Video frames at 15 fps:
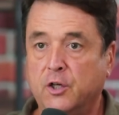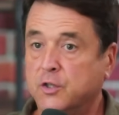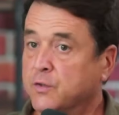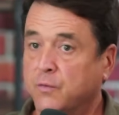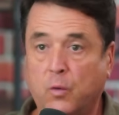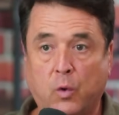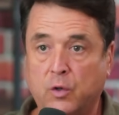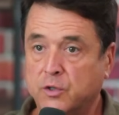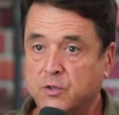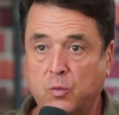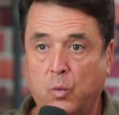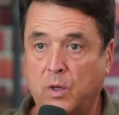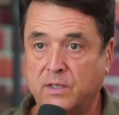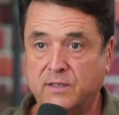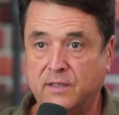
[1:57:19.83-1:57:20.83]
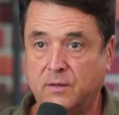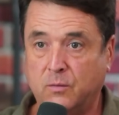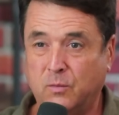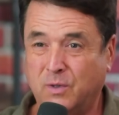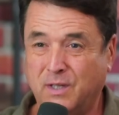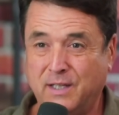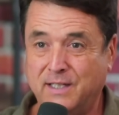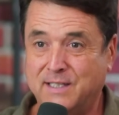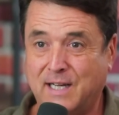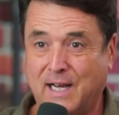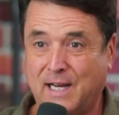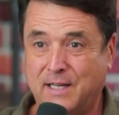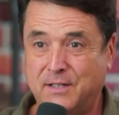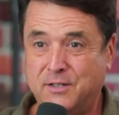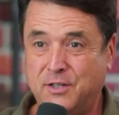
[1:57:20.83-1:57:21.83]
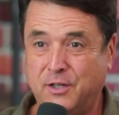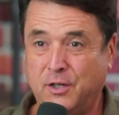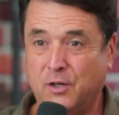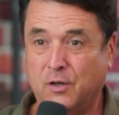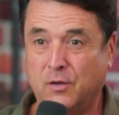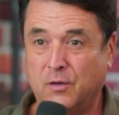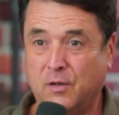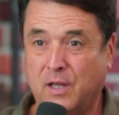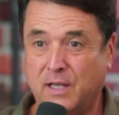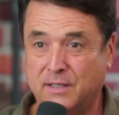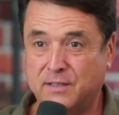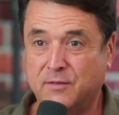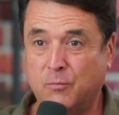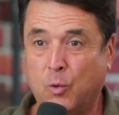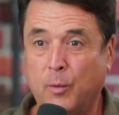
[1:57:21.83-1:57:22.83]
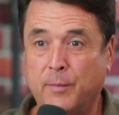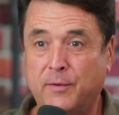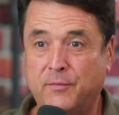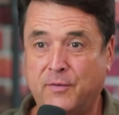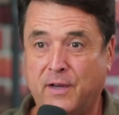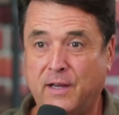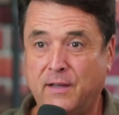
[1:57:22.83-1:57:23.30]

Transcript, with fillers: your divorce wasn't really tied to your loss of Mormon